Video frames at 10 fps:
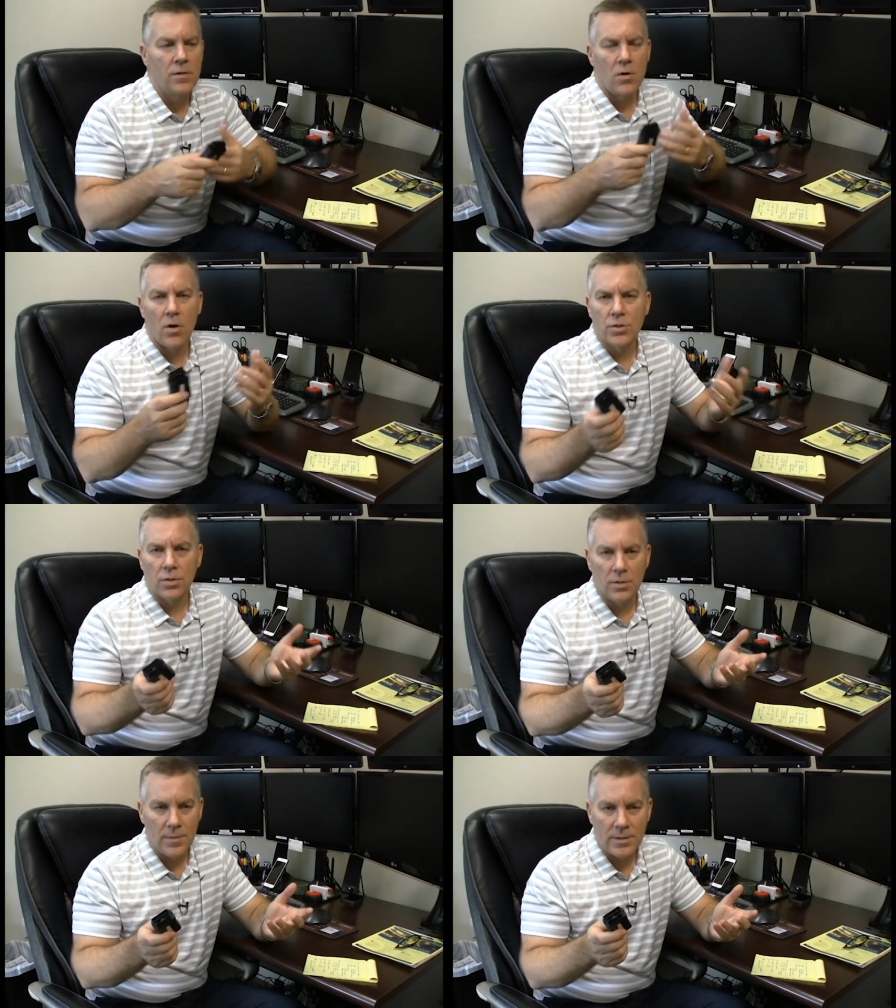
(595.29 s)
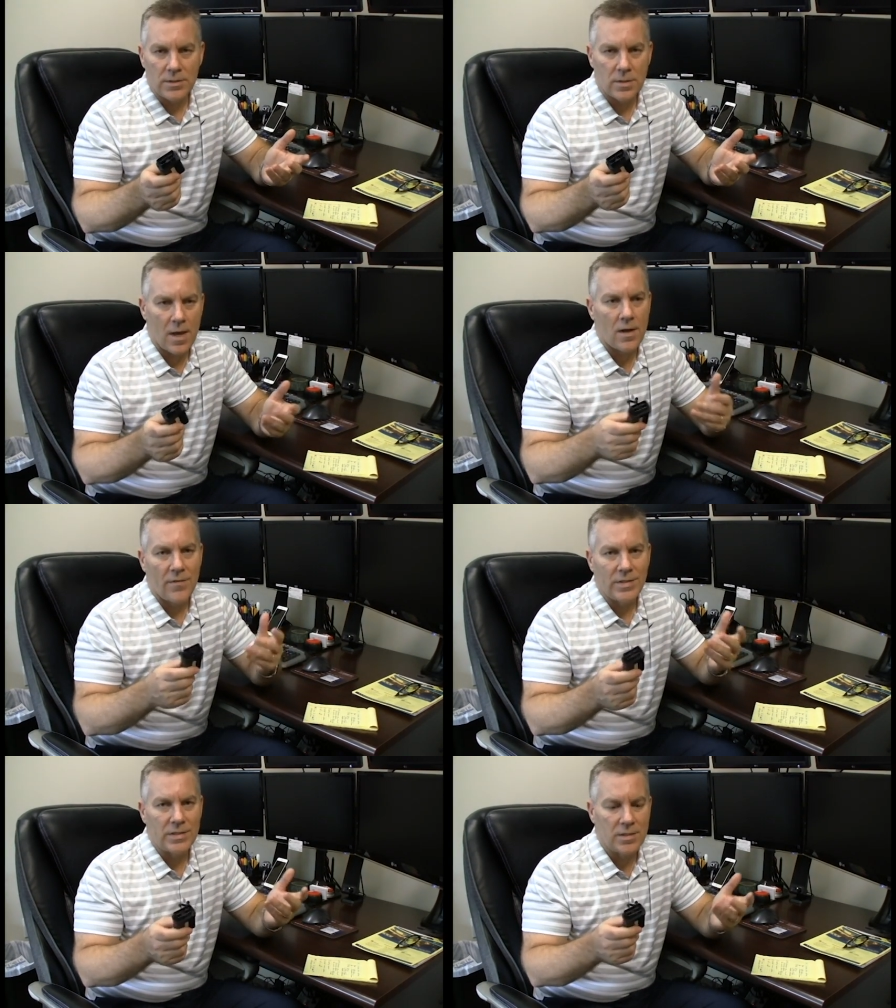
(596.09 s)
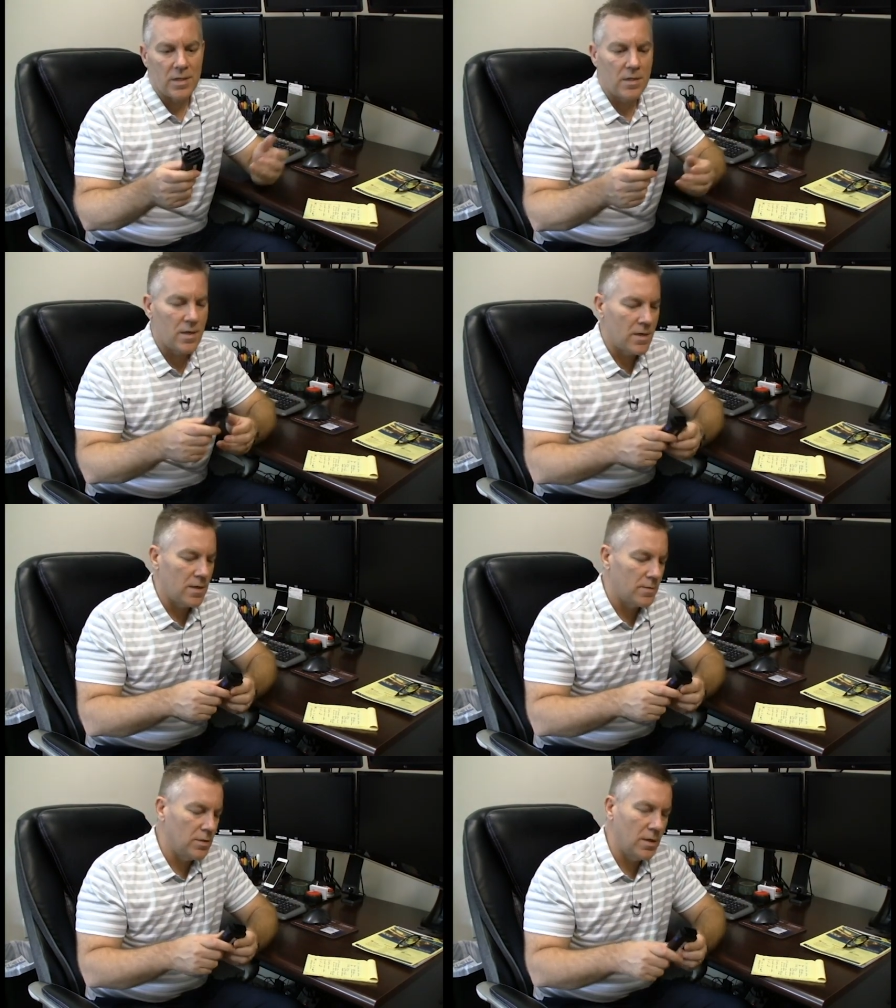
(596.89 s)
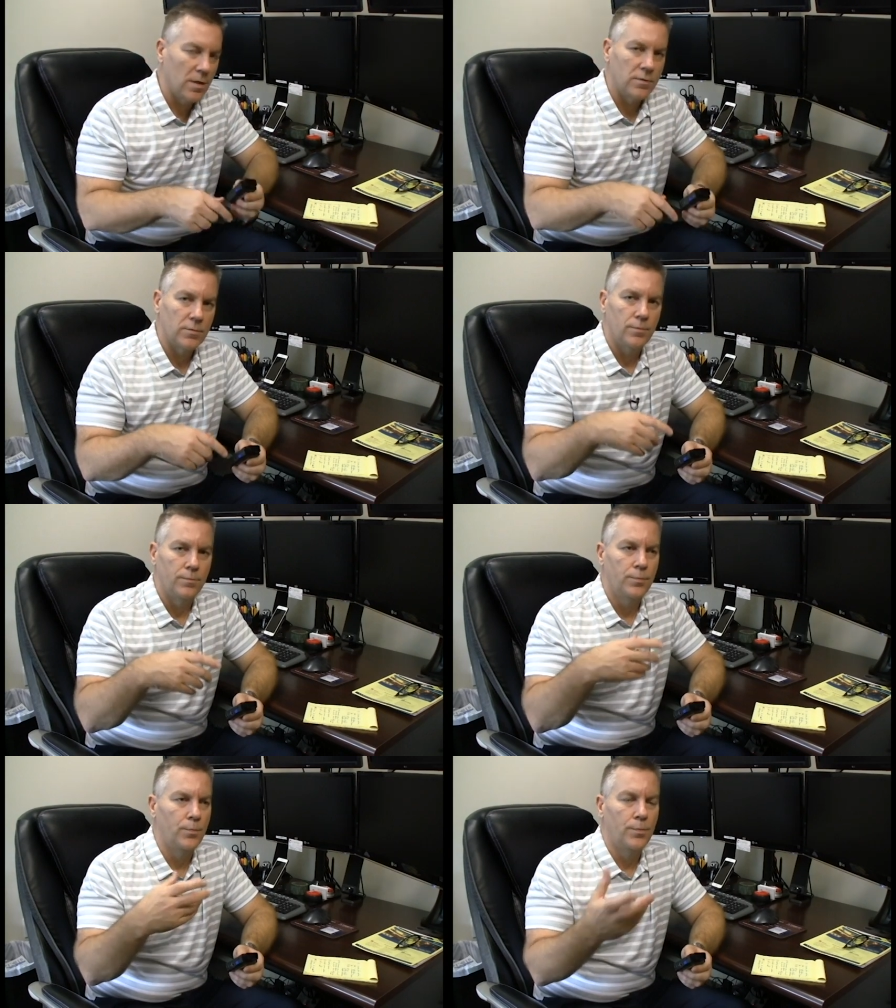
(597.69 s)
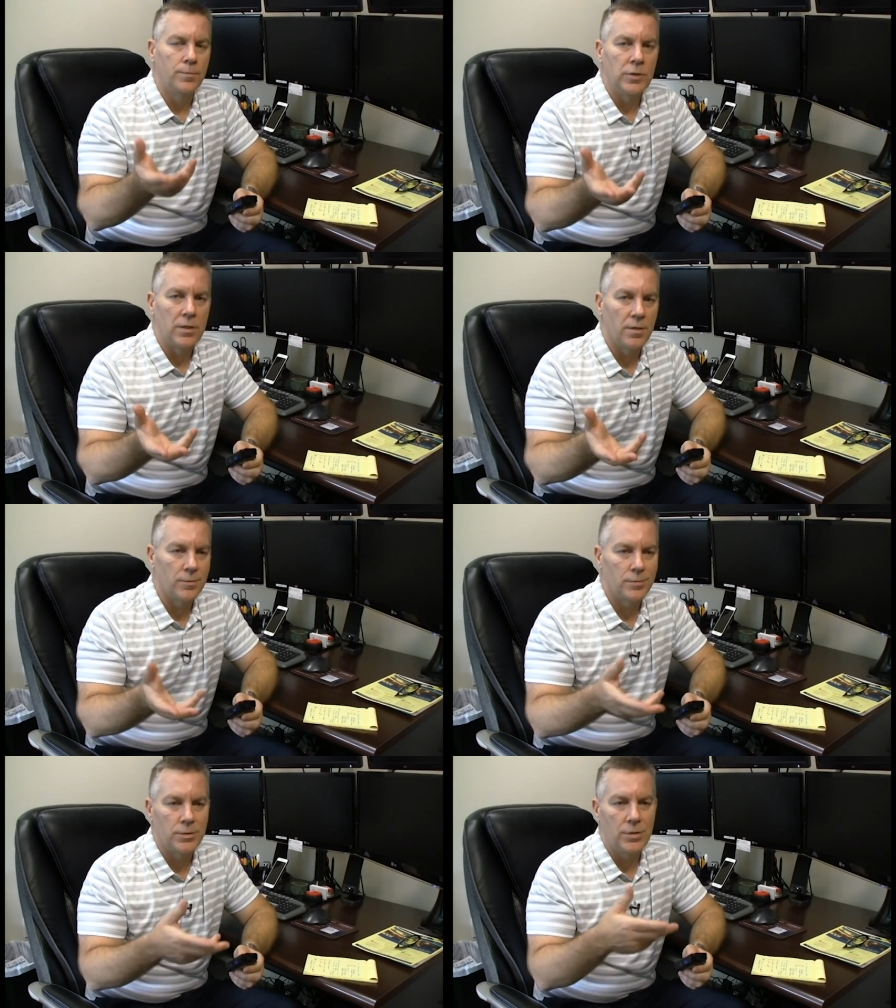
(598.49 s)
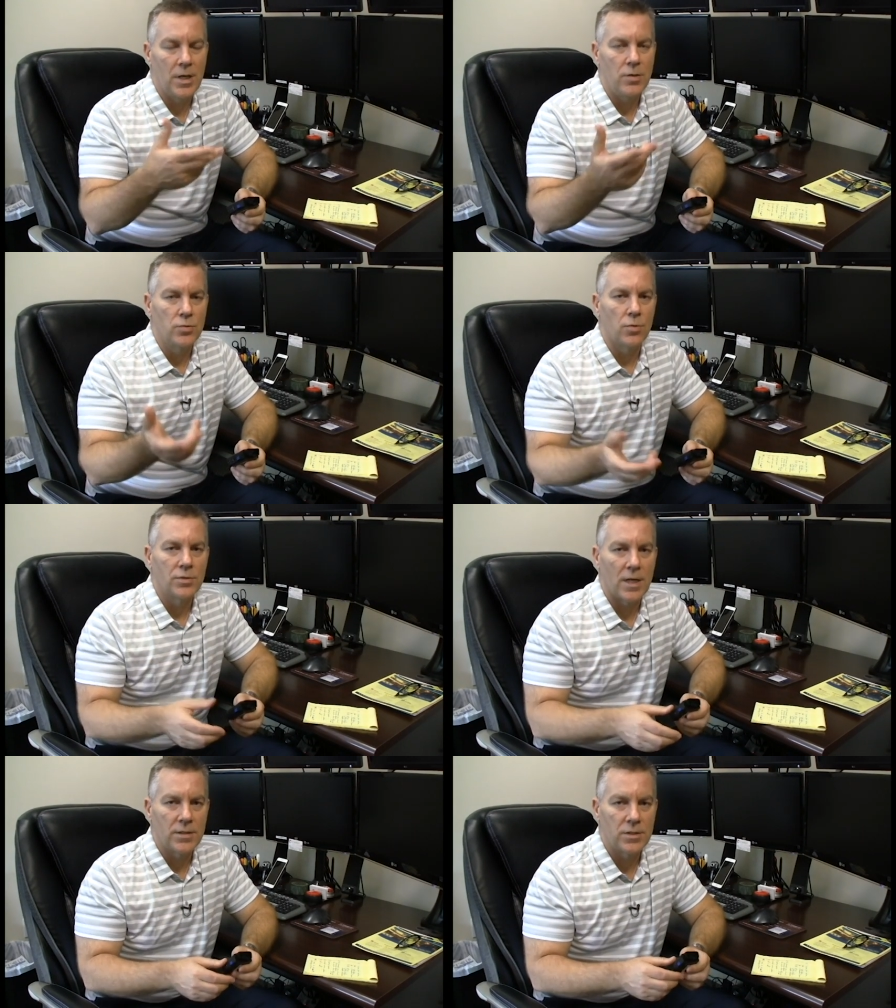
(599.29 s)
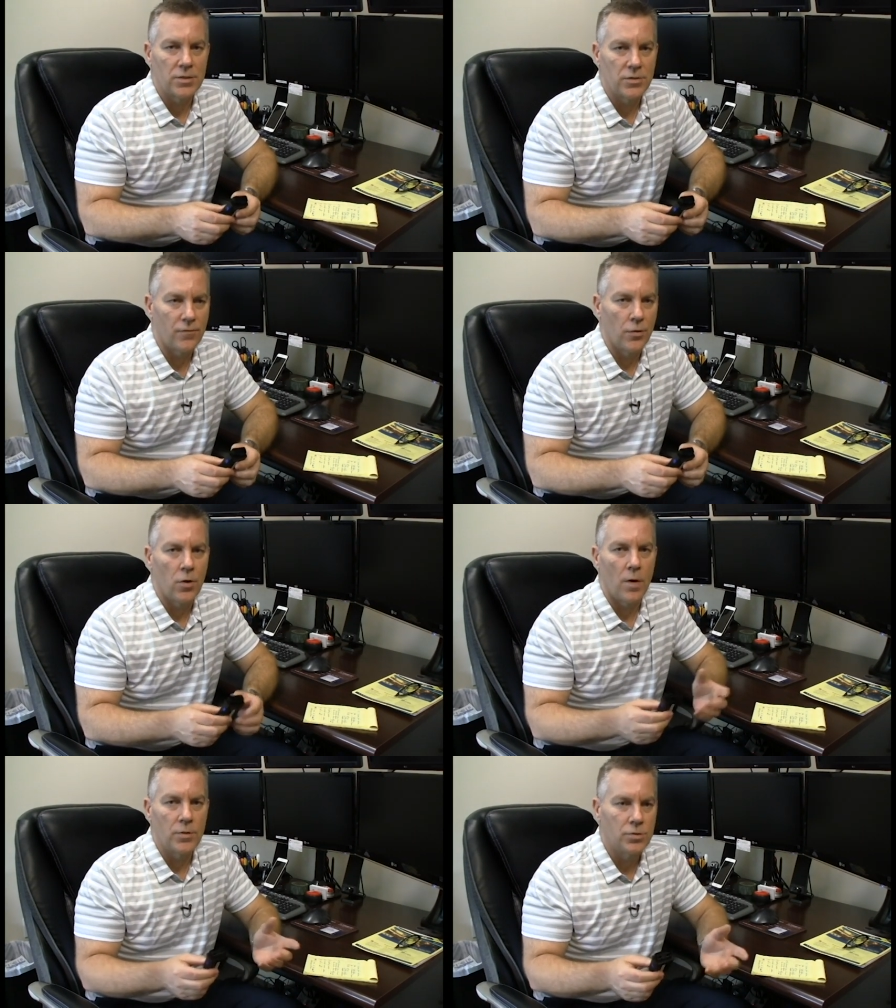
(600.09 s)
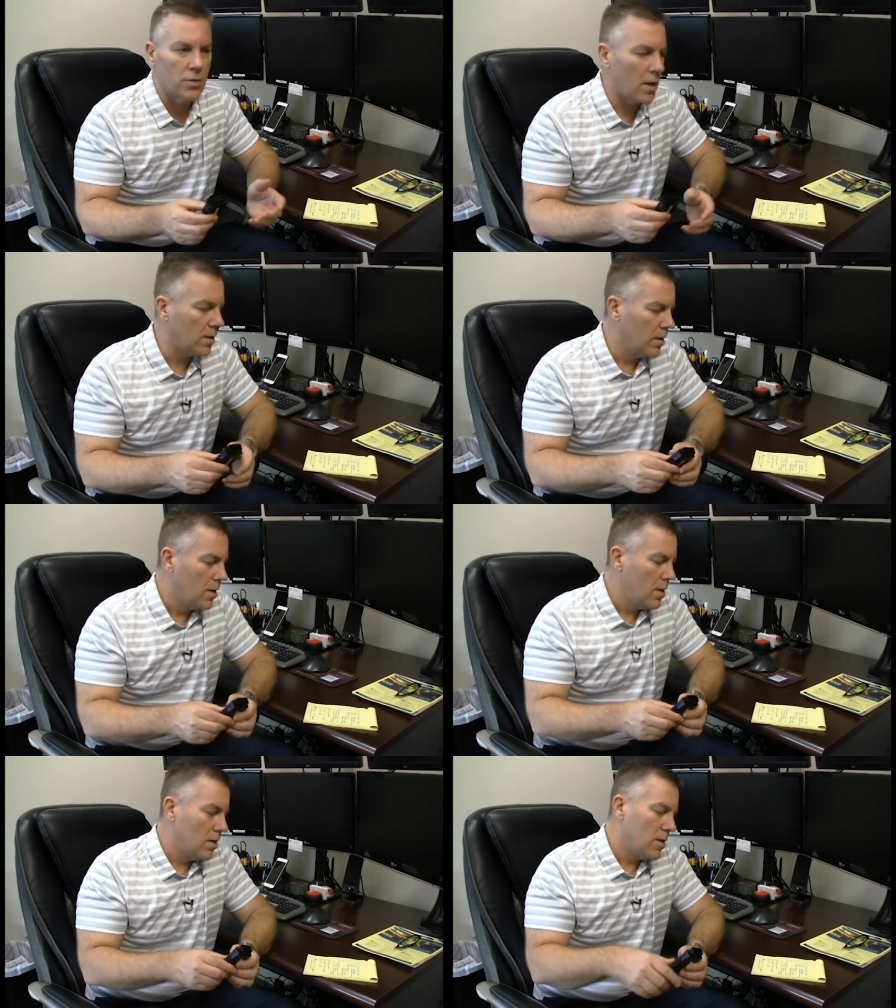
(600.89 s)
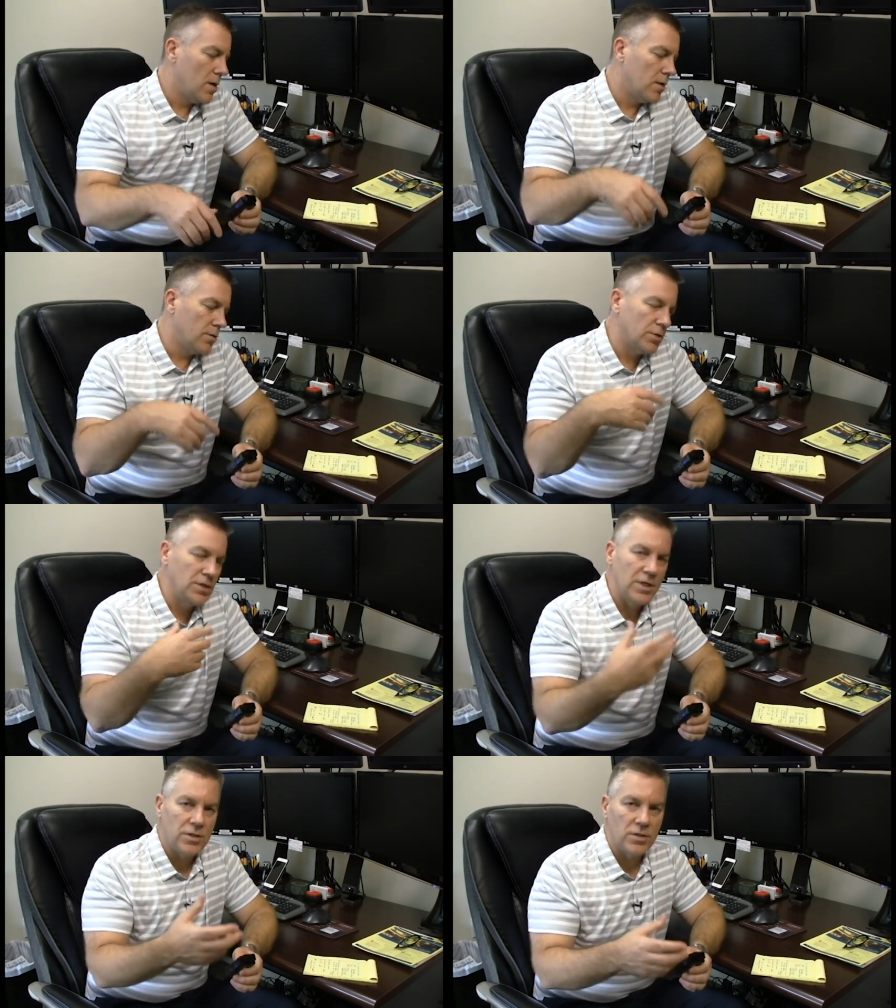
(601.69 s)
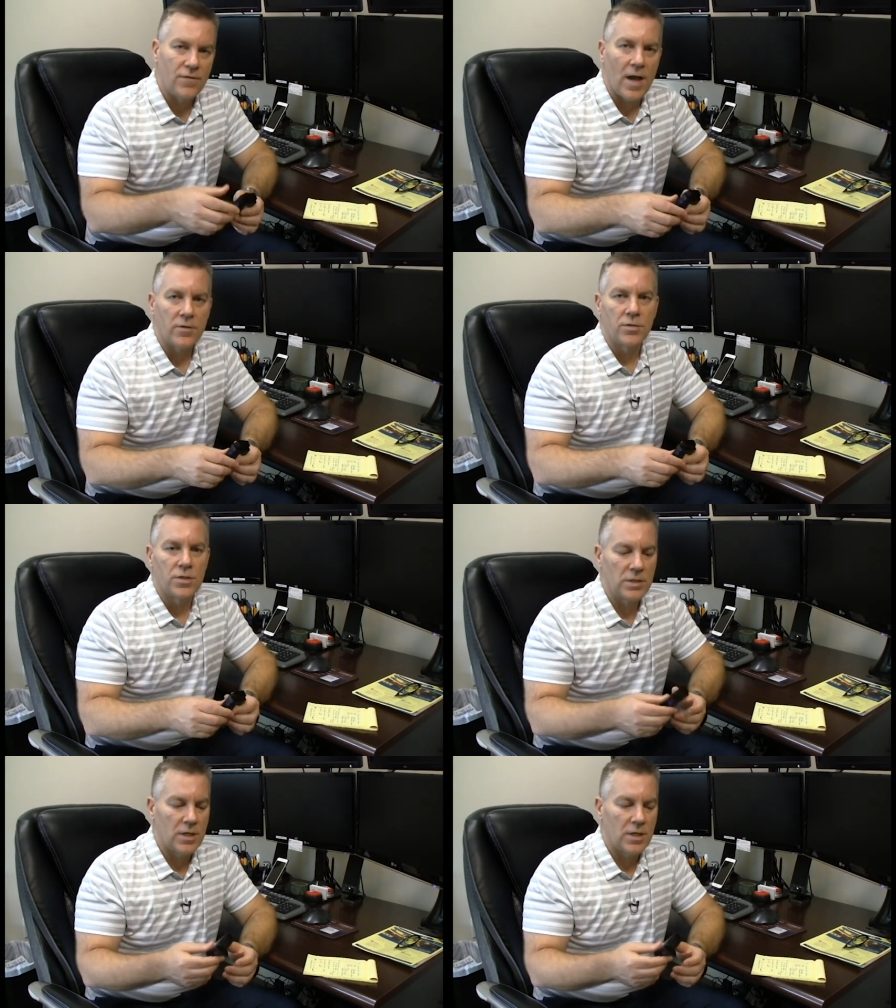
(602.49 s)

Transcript: There are certain limits to that, obviously. Uh, you can't you know you can't use roadside assistance for a garbage truck uh, there's distance factors things